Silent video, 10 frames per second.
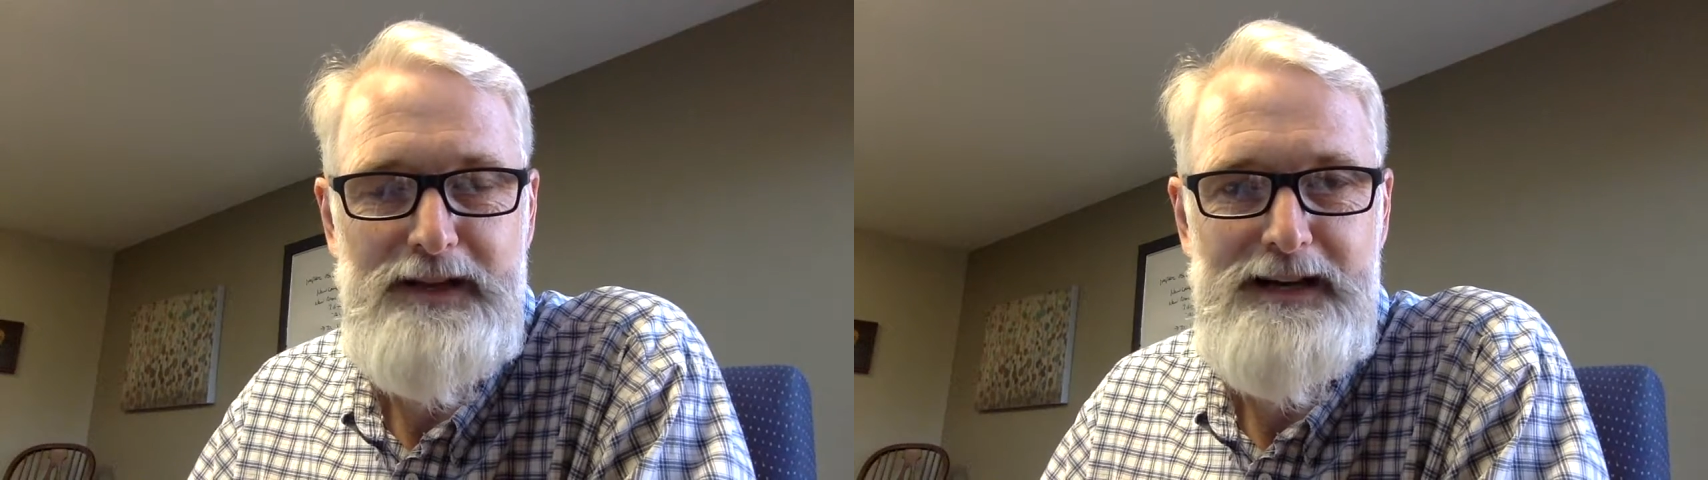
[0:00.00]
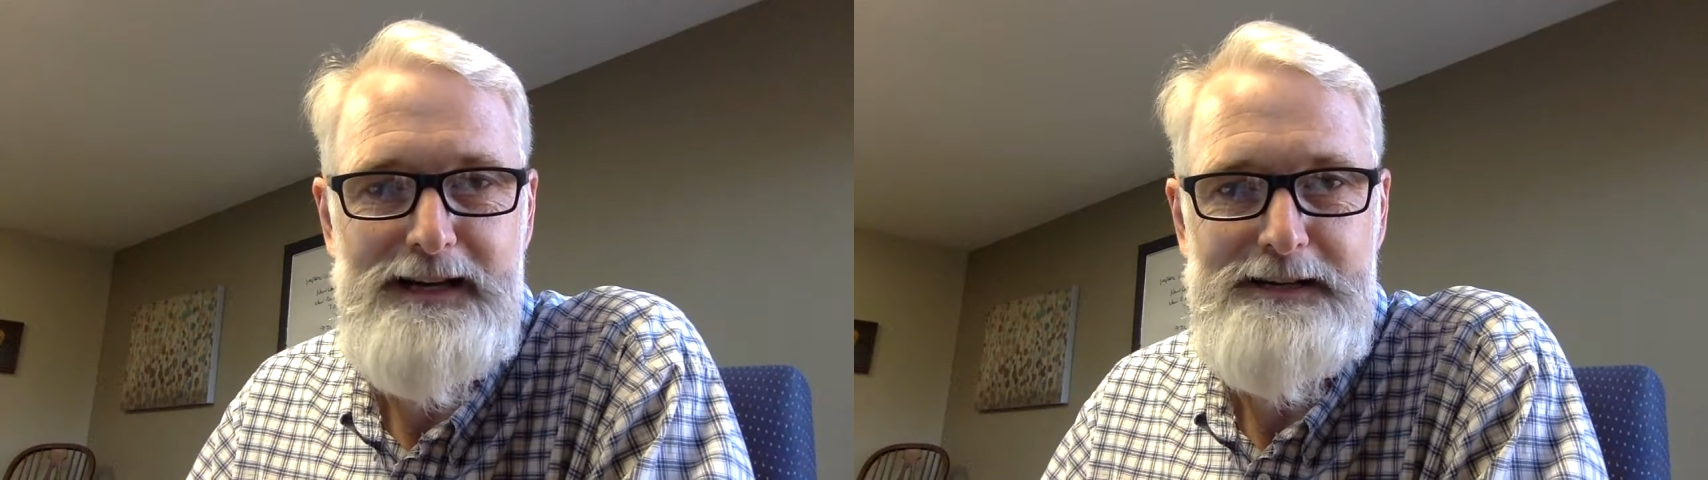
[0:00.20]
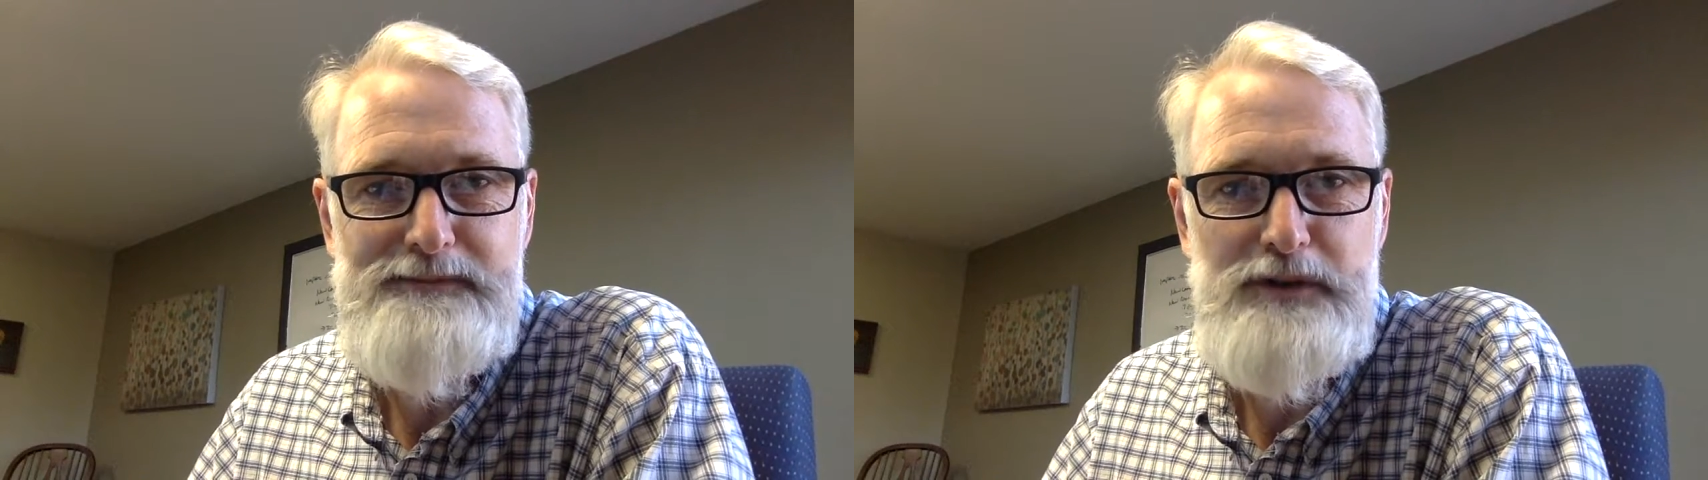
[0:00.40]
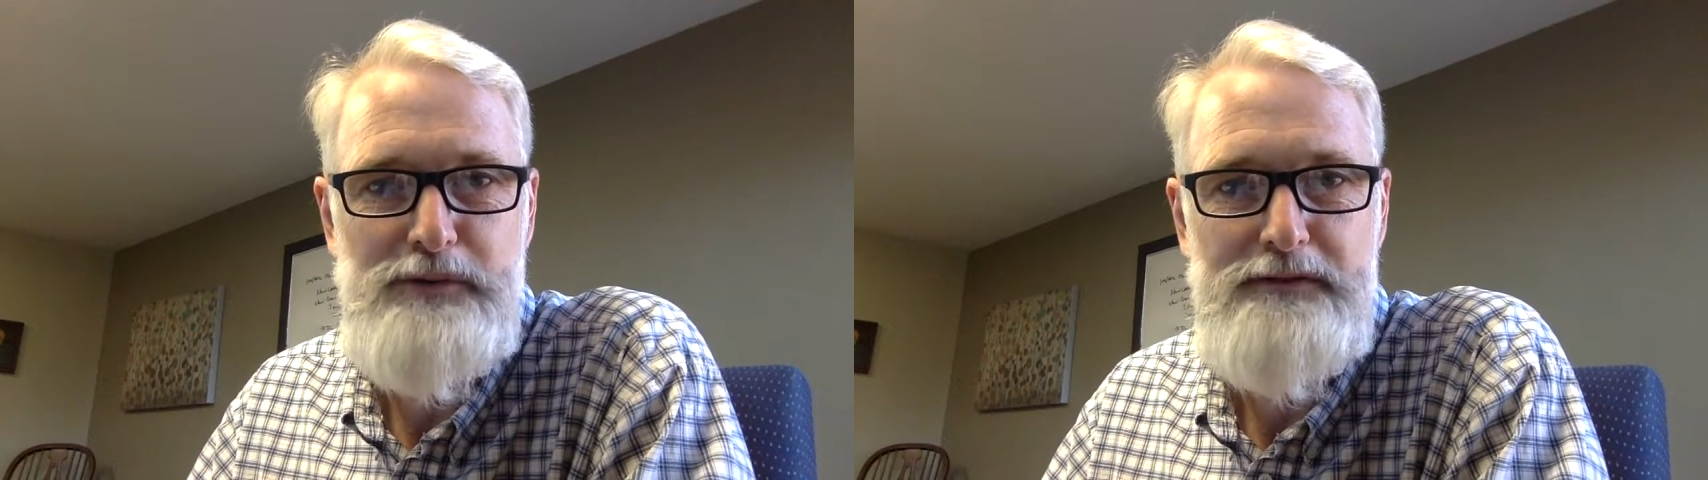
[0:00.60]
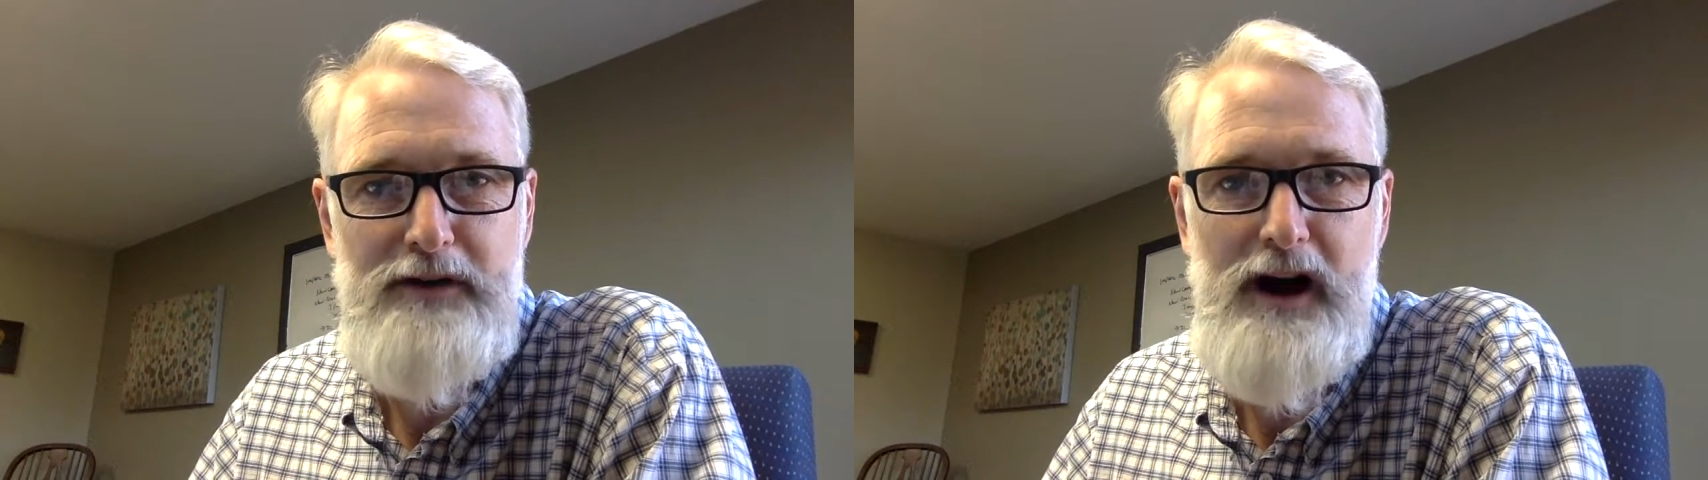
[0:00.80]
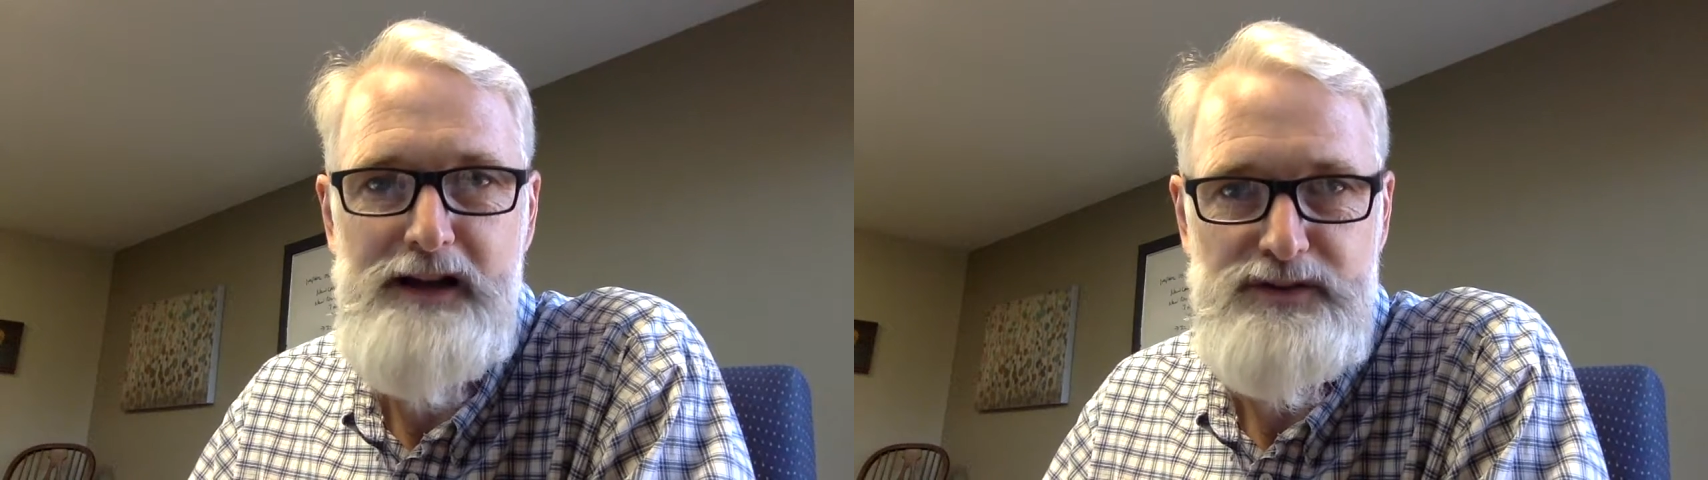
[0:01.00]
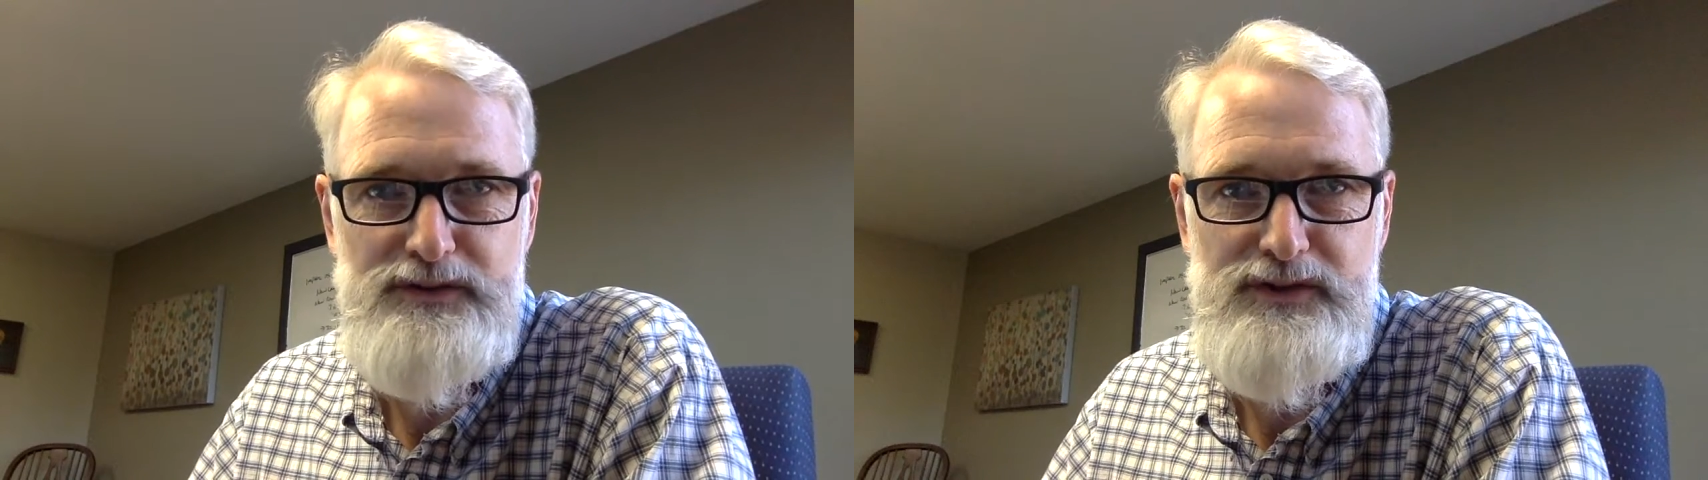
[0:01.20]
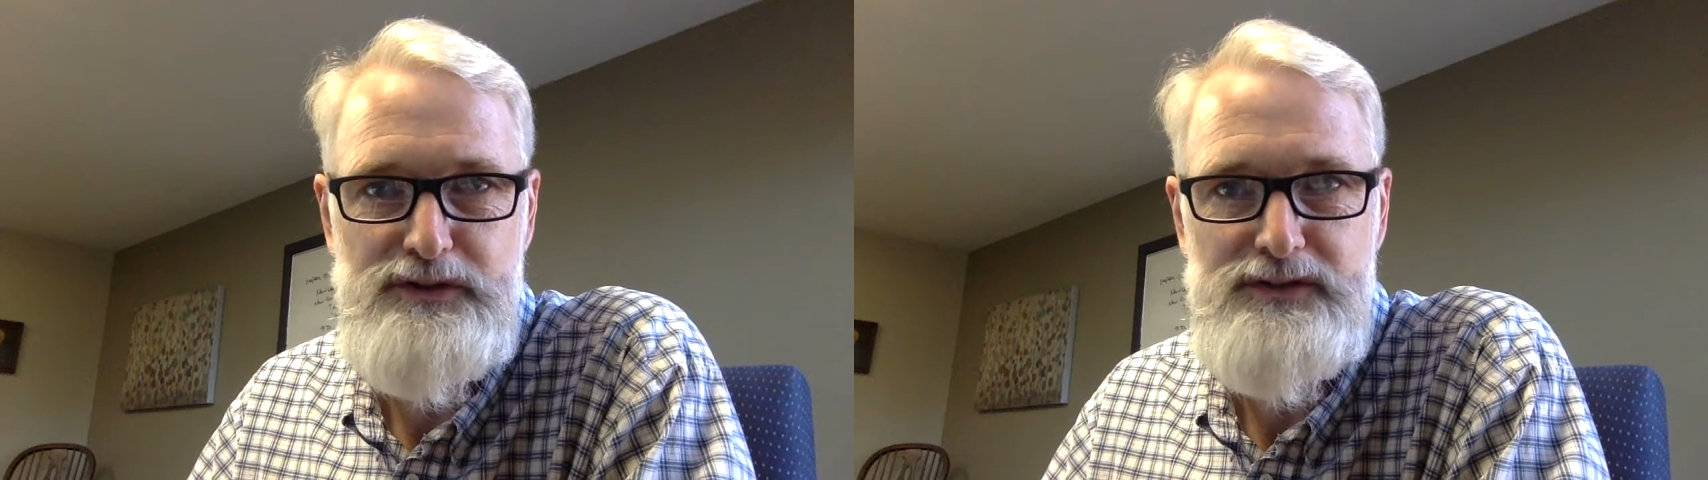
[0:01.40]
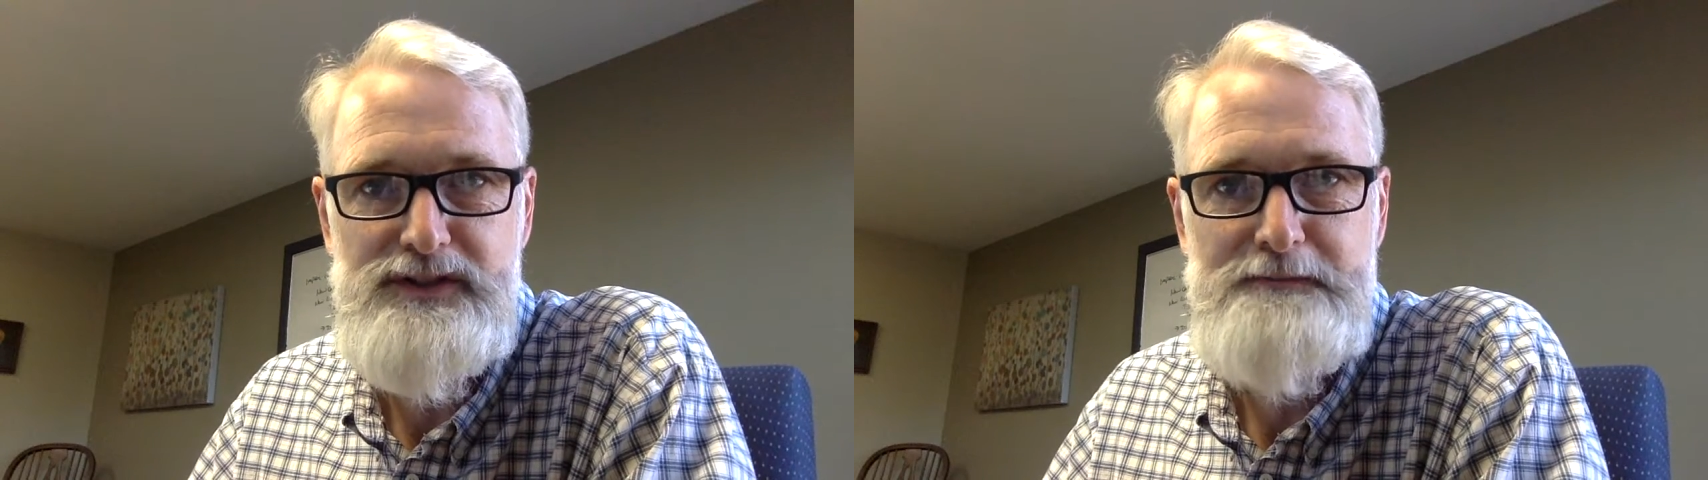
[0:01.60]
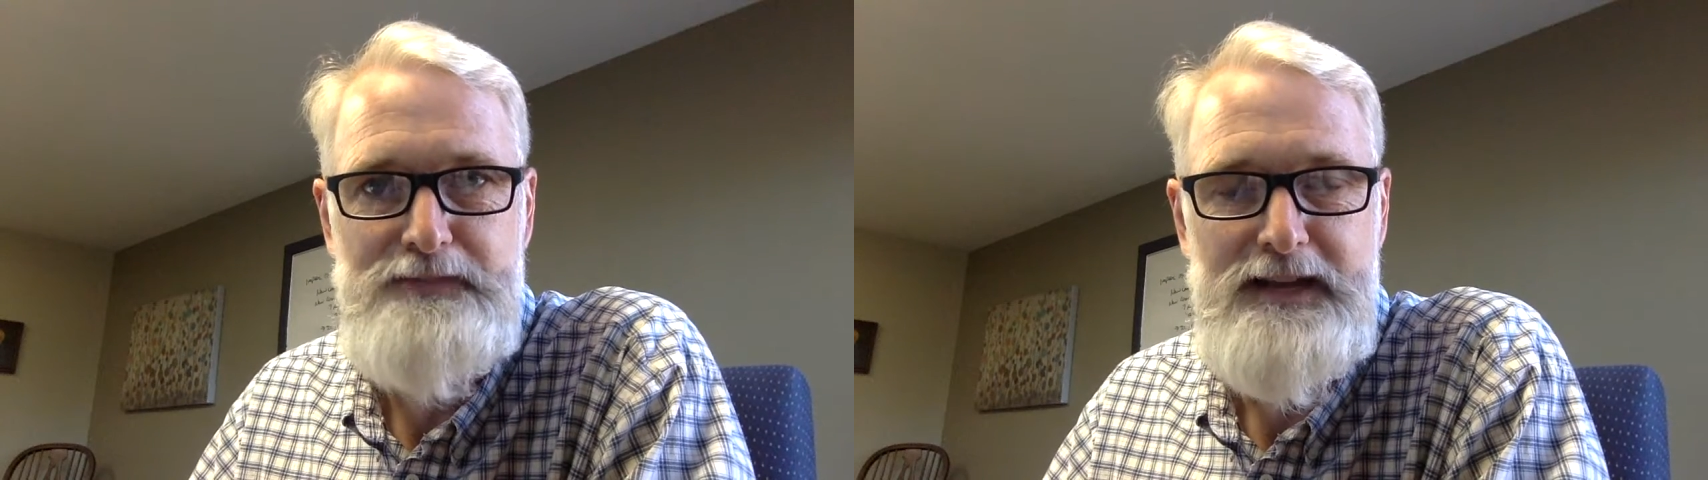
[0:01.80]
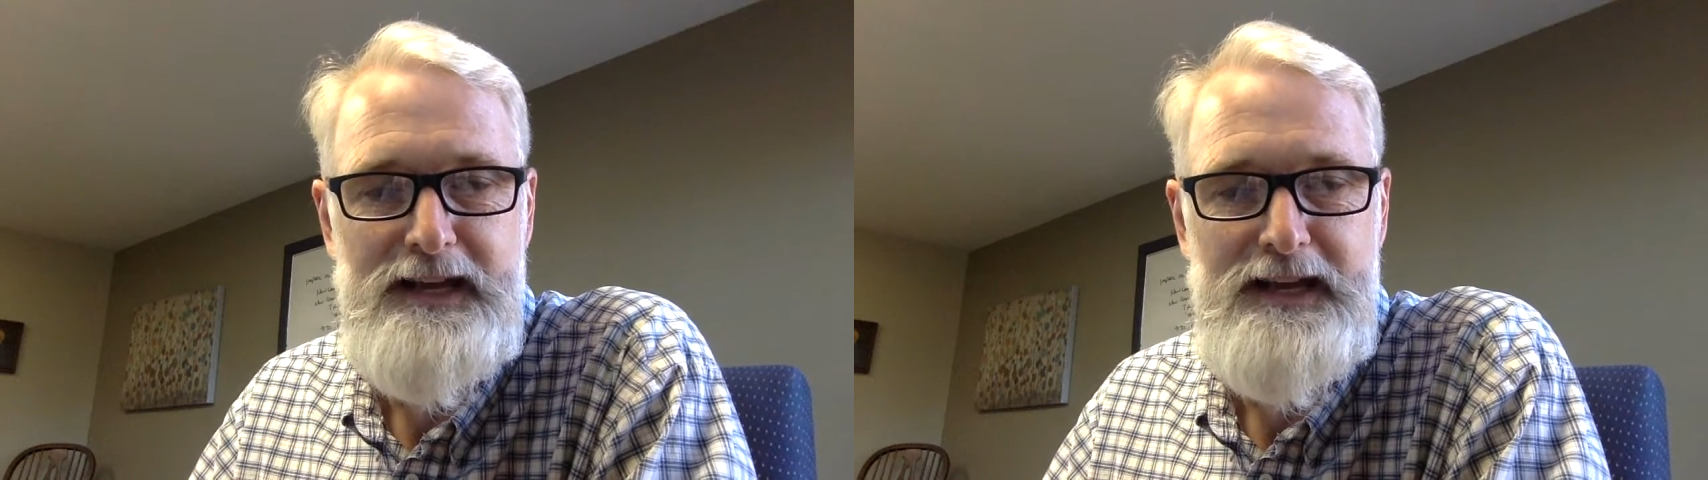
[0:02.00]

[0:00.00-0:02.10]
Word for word: Um, so pray for our high school students.